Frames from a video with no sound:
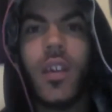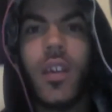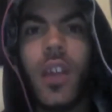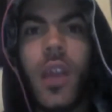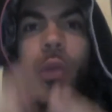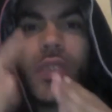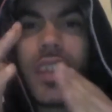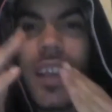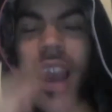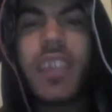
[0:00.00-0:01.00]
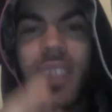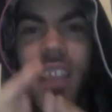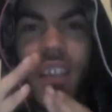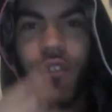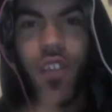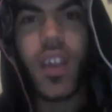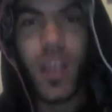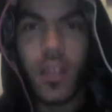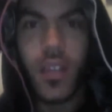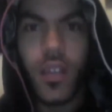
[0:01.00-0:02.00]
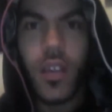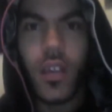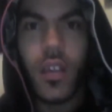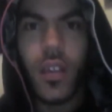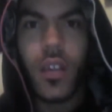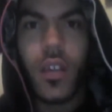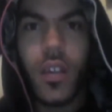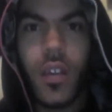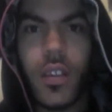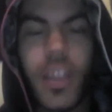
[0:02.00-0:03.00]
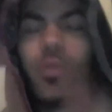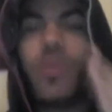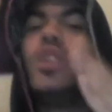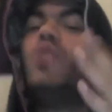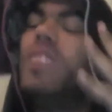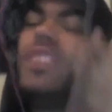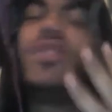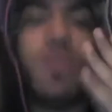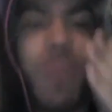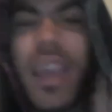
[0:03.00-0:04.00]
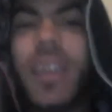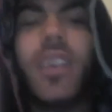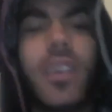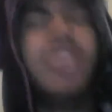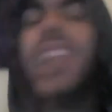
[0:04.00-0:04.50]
It was a classic event. This was the WrestleMania. This is like